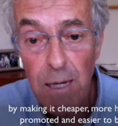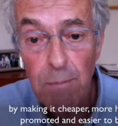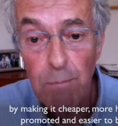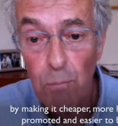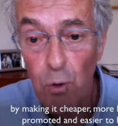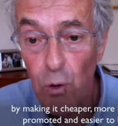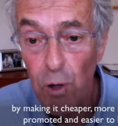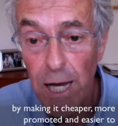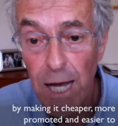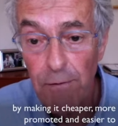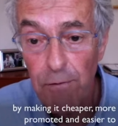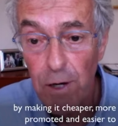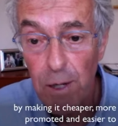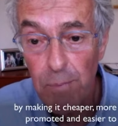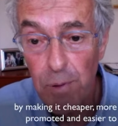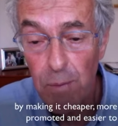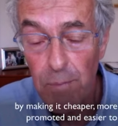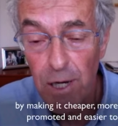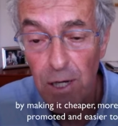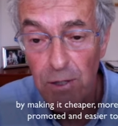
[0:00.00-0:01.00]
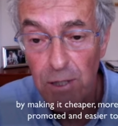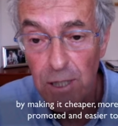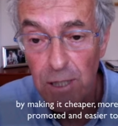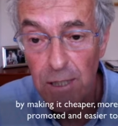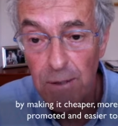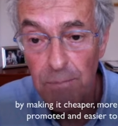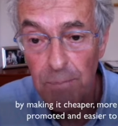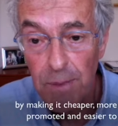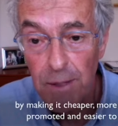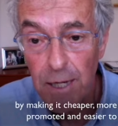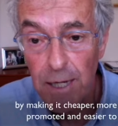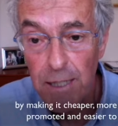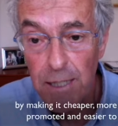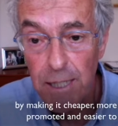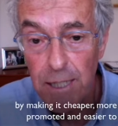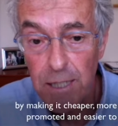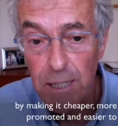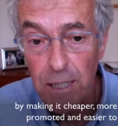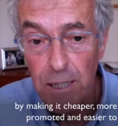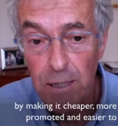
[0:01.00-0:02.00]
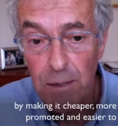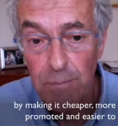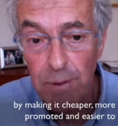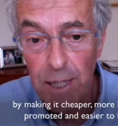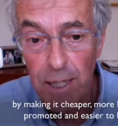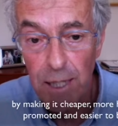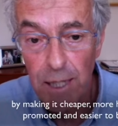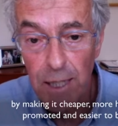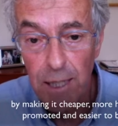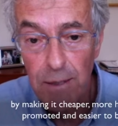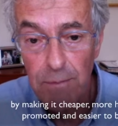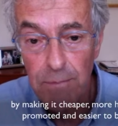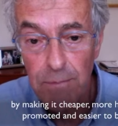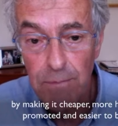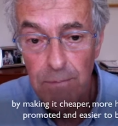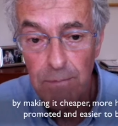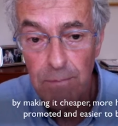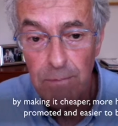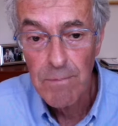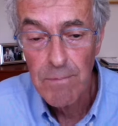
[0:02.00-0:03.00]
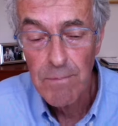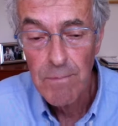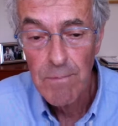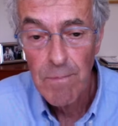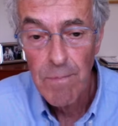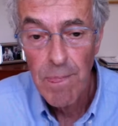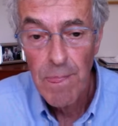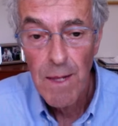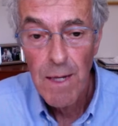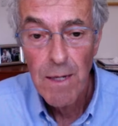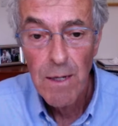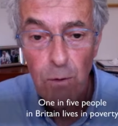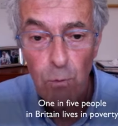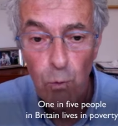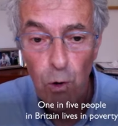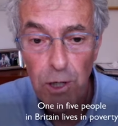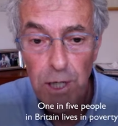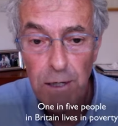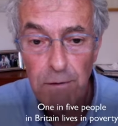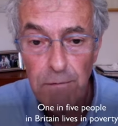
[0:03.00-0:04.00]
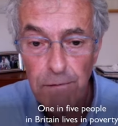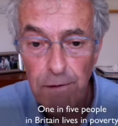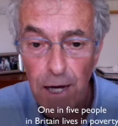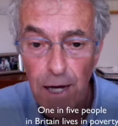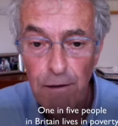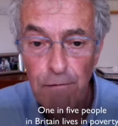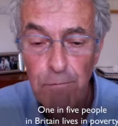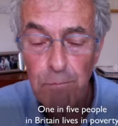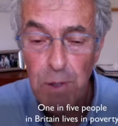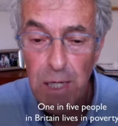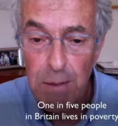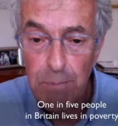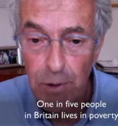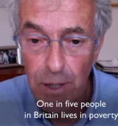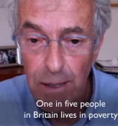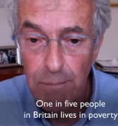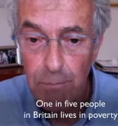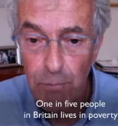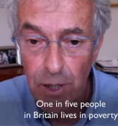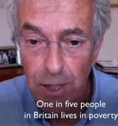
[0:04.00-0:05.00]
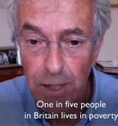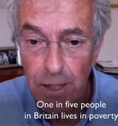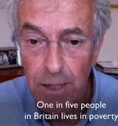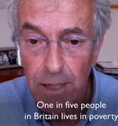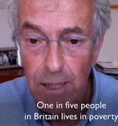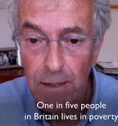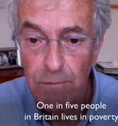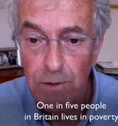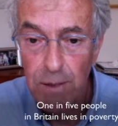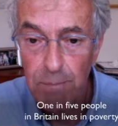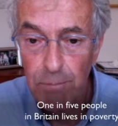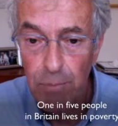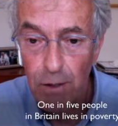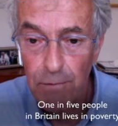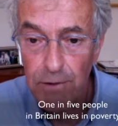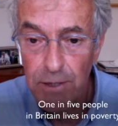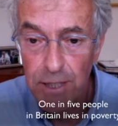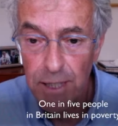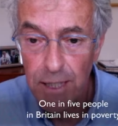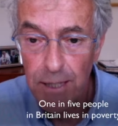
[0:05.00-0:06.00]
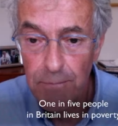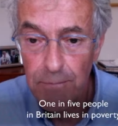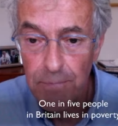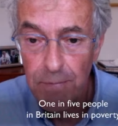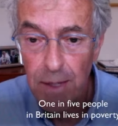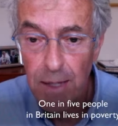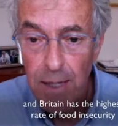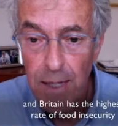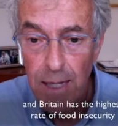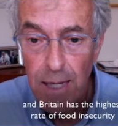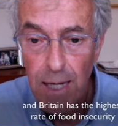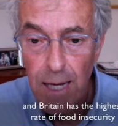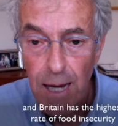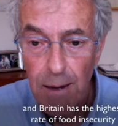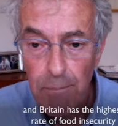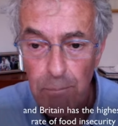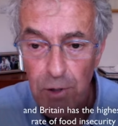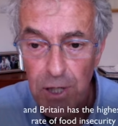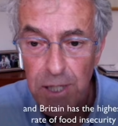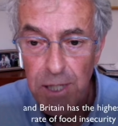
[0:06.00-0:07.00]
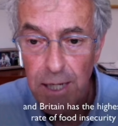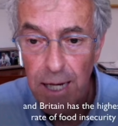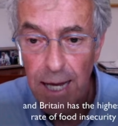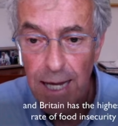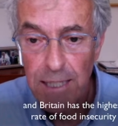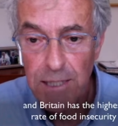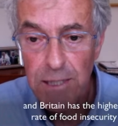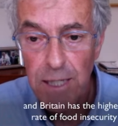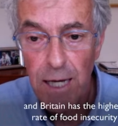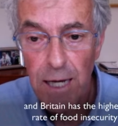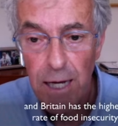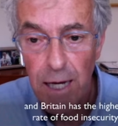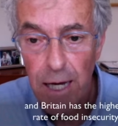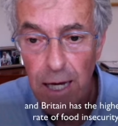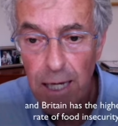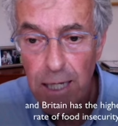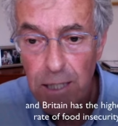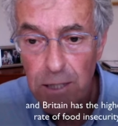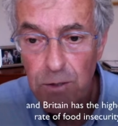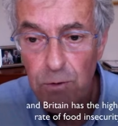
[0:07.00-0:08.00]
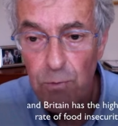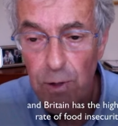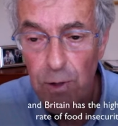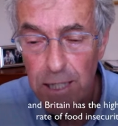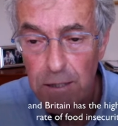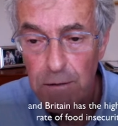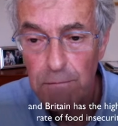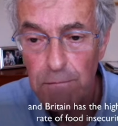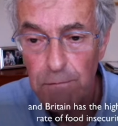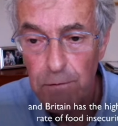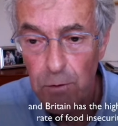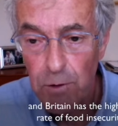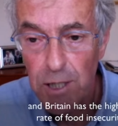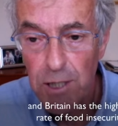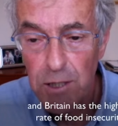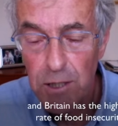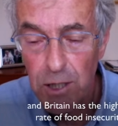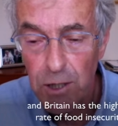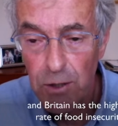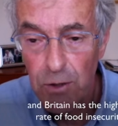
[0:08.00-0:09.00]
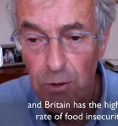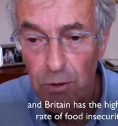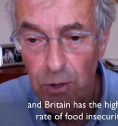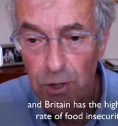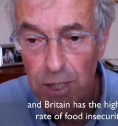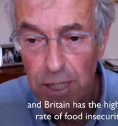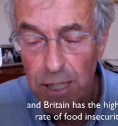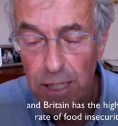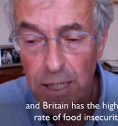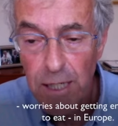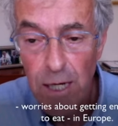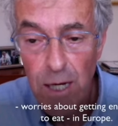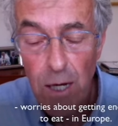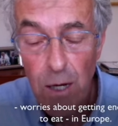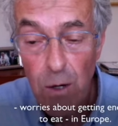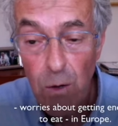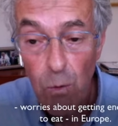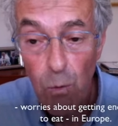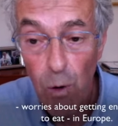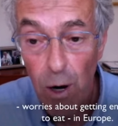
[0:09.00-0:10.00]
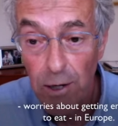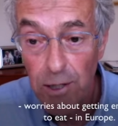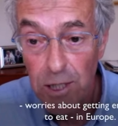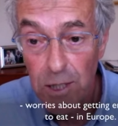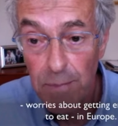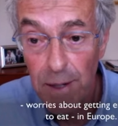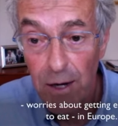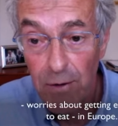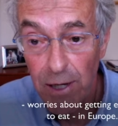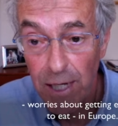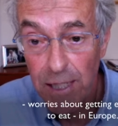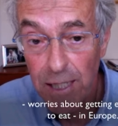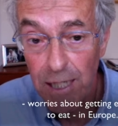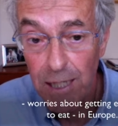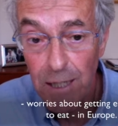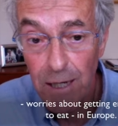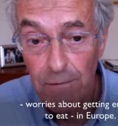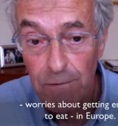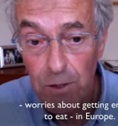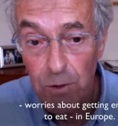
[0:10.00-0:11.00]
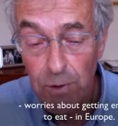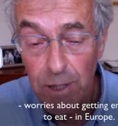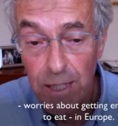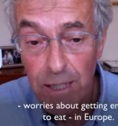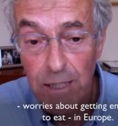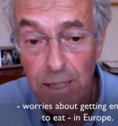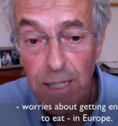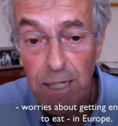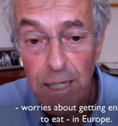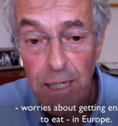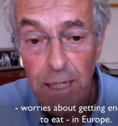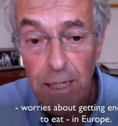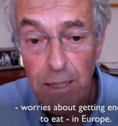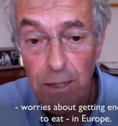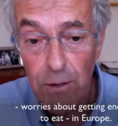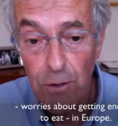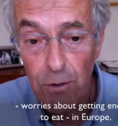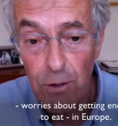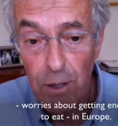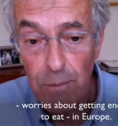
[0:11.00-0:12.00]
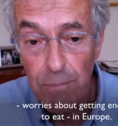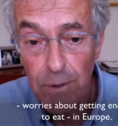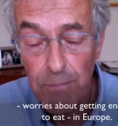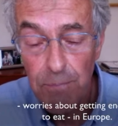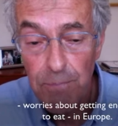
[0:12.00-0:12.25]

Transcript: more heavily promoted, and easier to buy. One in five people in Britain lives in poverty, and Britain has the highest rate of food insecurity, worries about getting enough to eat, in Europe